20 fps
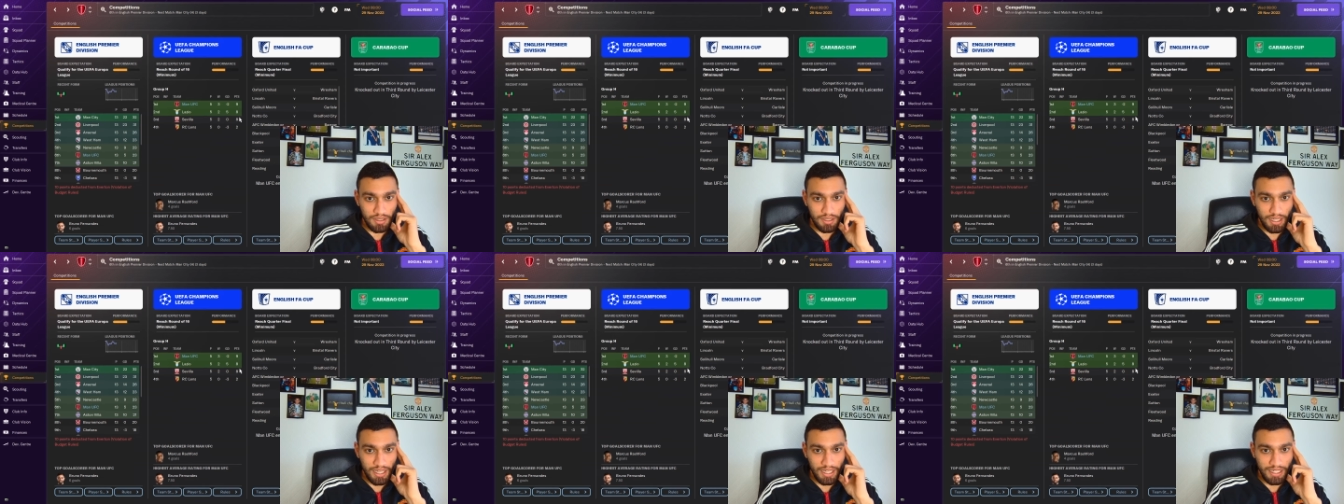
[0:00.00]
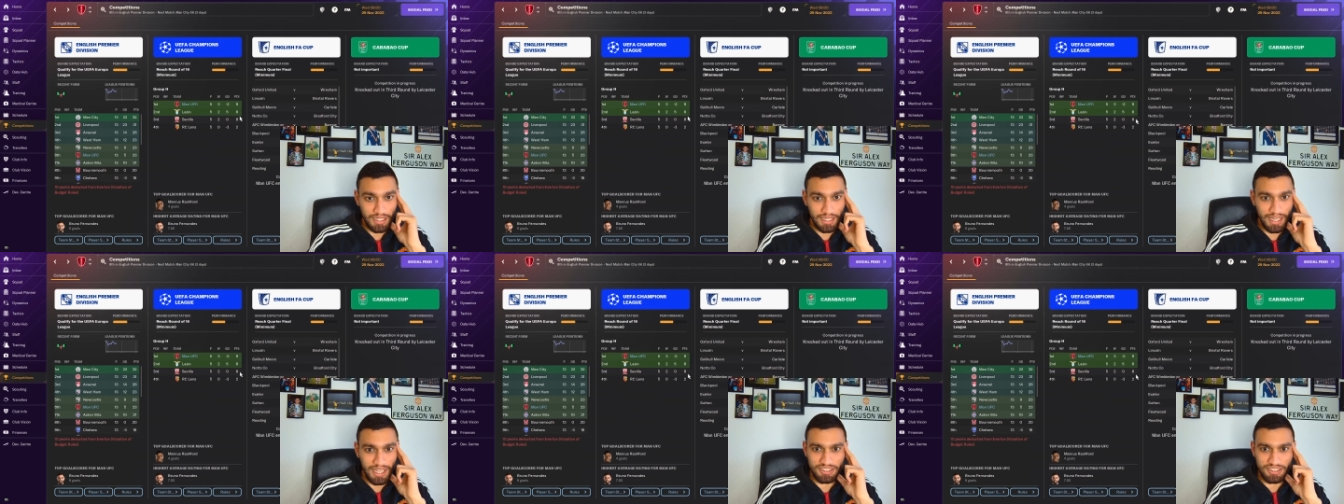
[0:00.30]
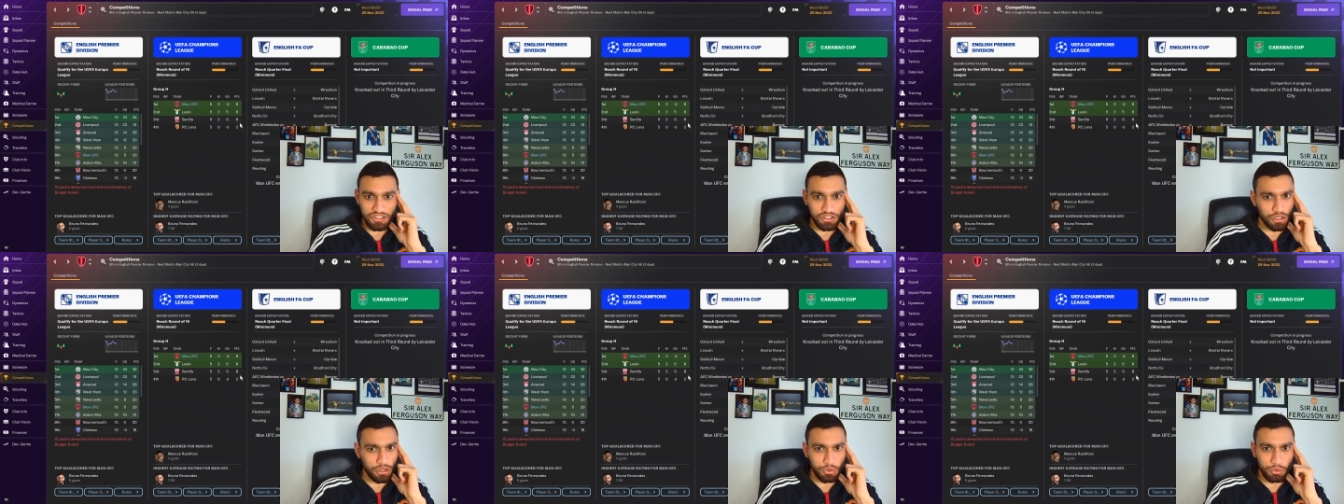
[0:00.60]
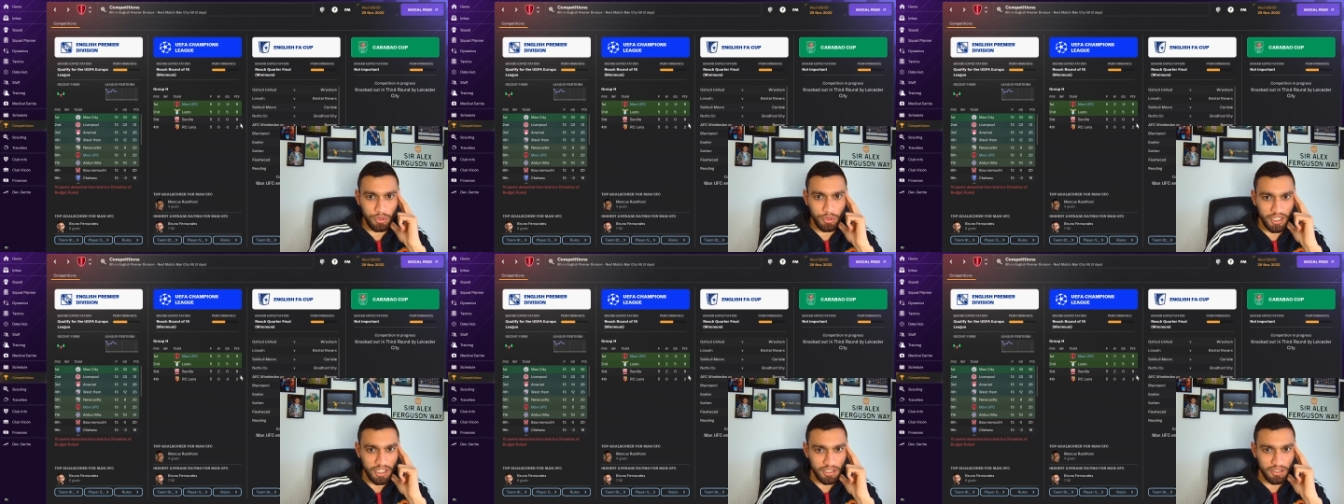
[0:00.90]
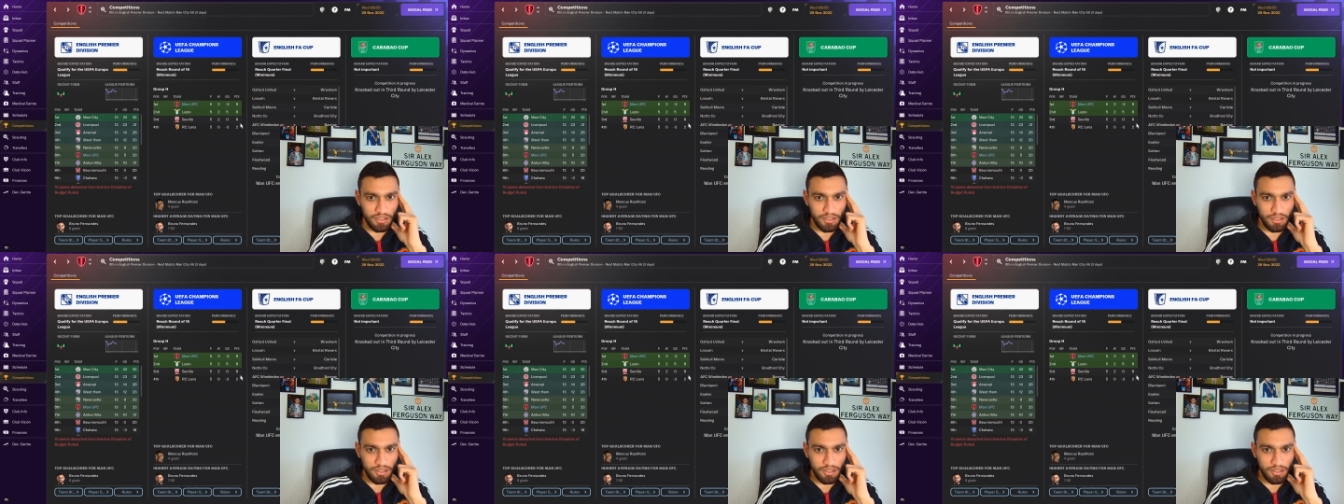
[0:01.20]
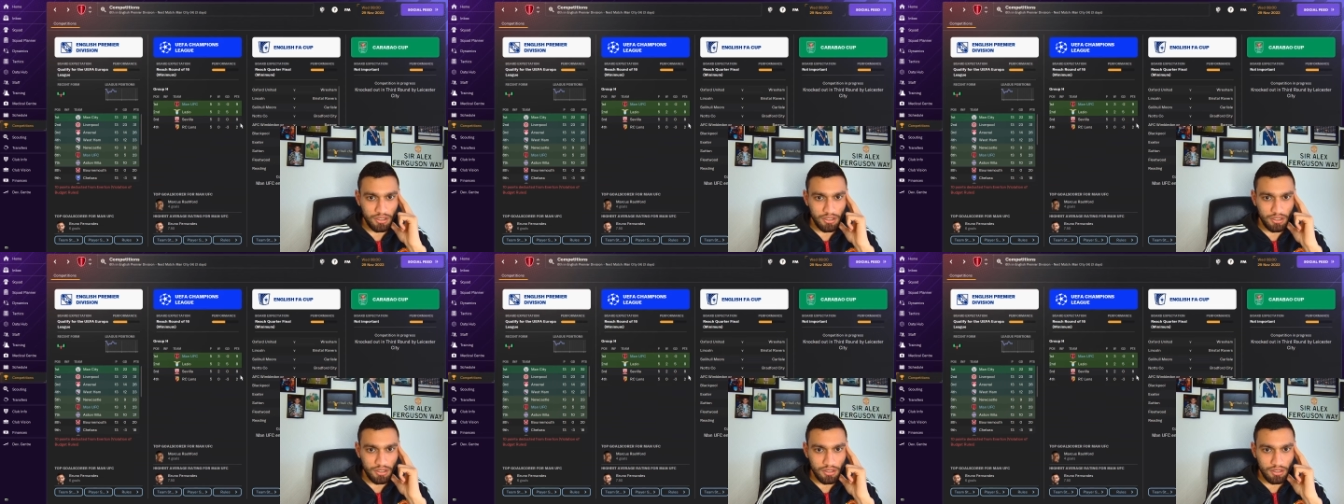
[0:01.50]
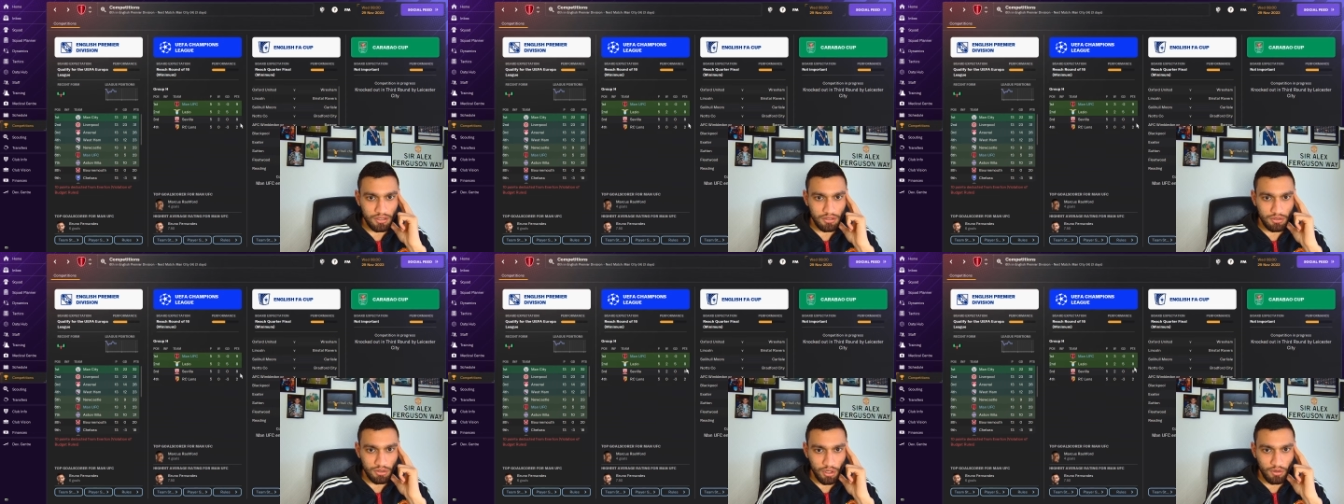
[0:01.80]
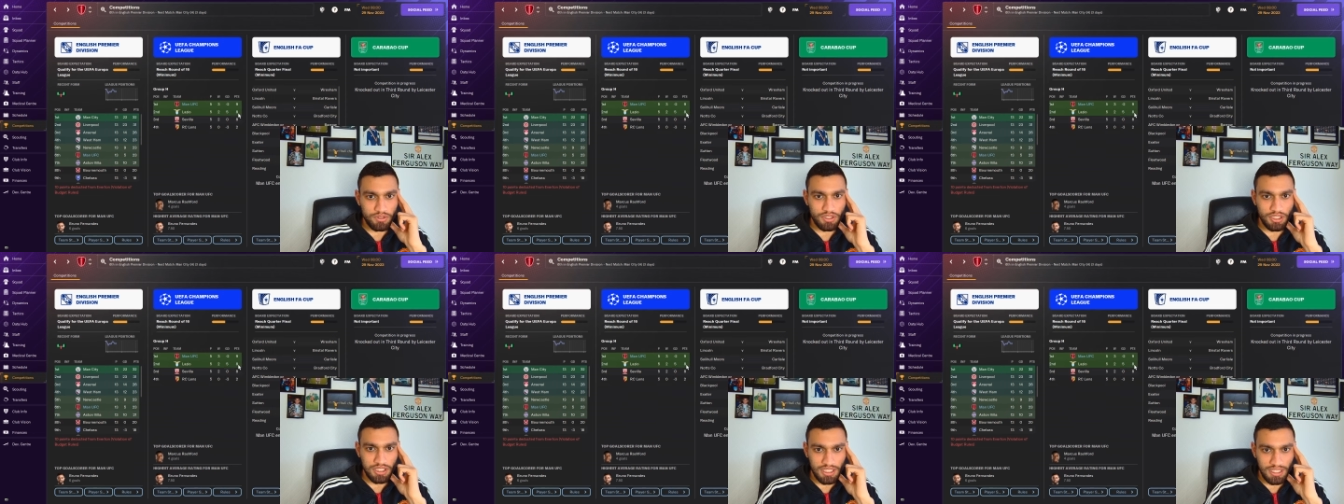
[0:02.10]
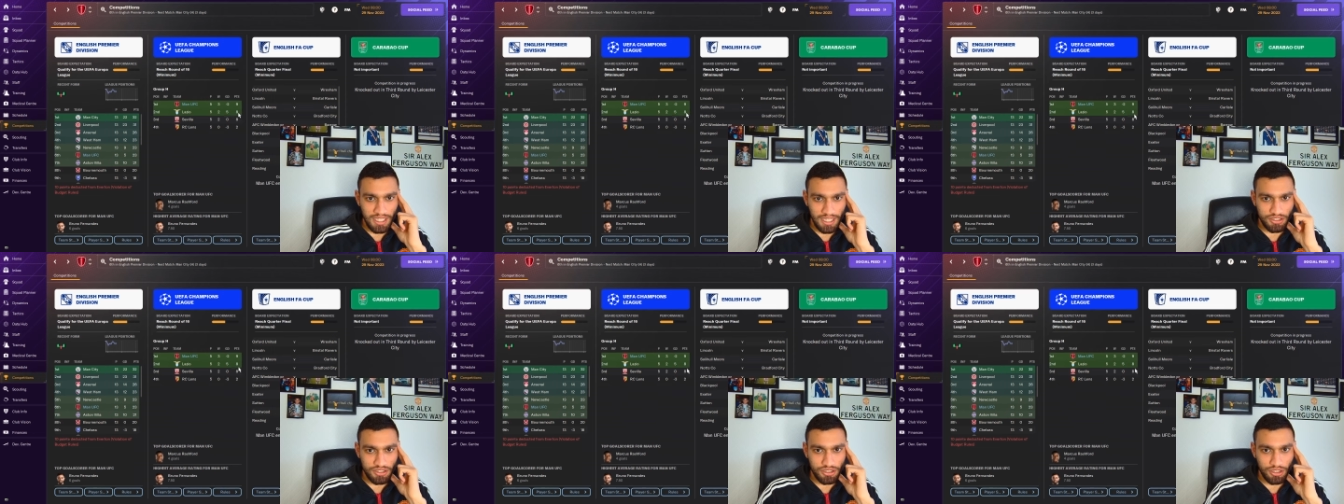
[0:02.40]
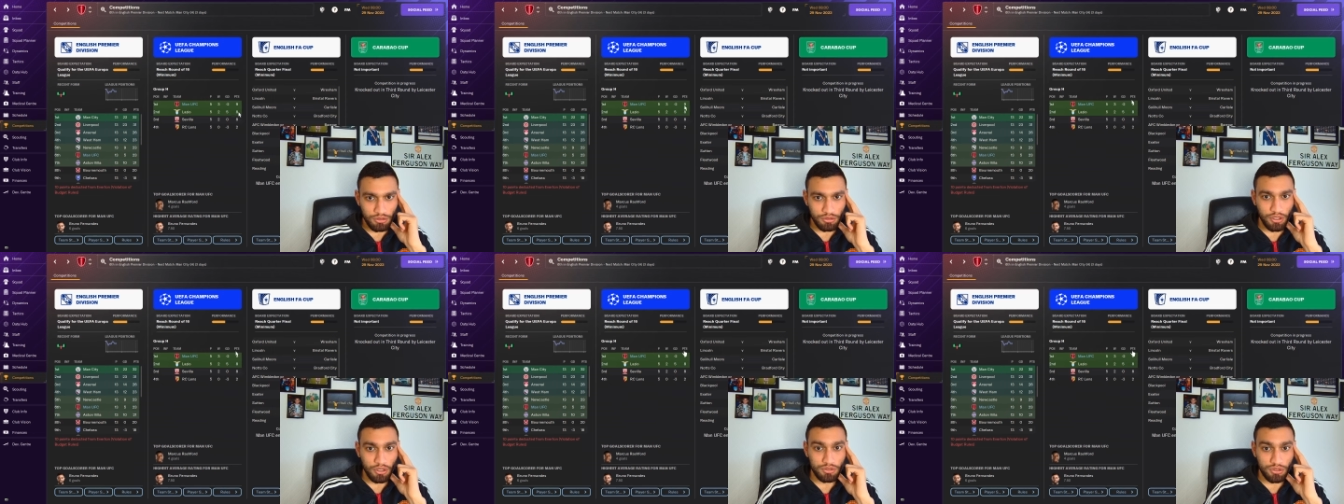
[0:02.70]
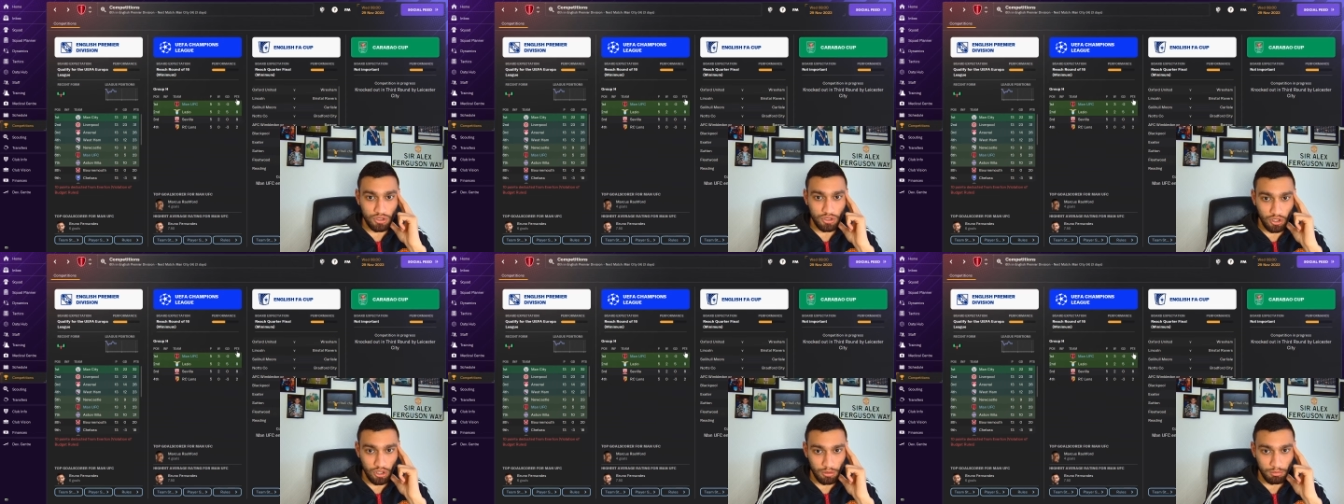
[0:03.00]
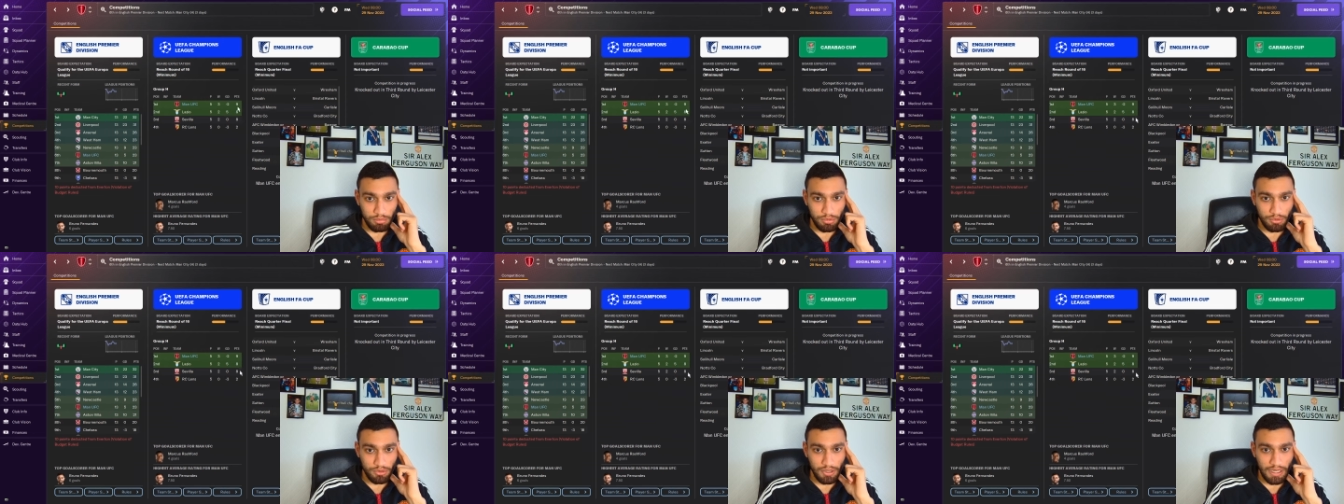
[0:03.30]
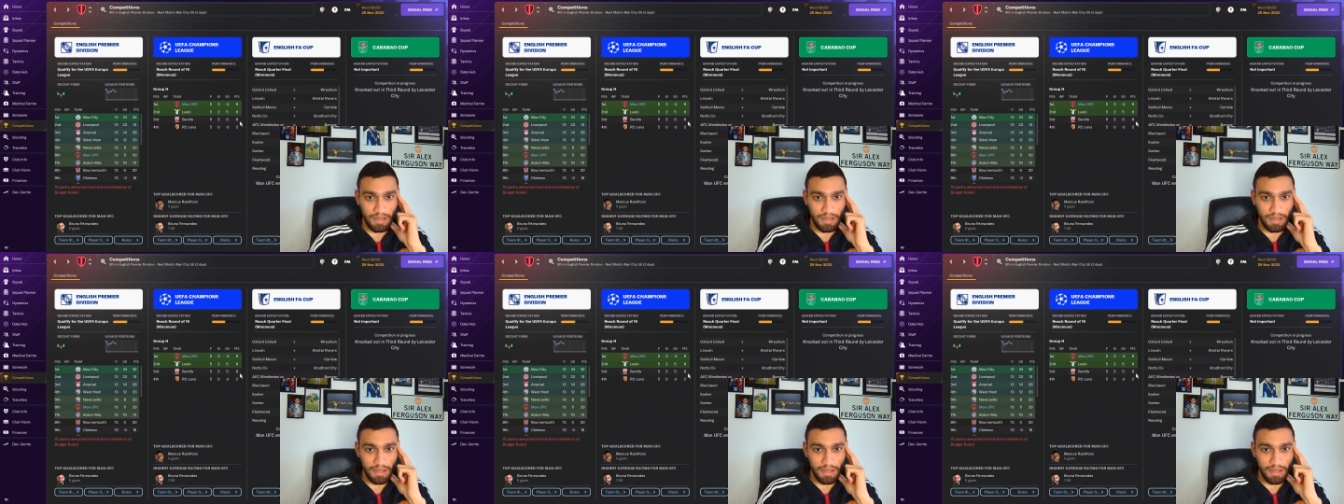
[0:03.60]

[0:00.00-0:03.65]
and Lazio win, obviously Lazio go top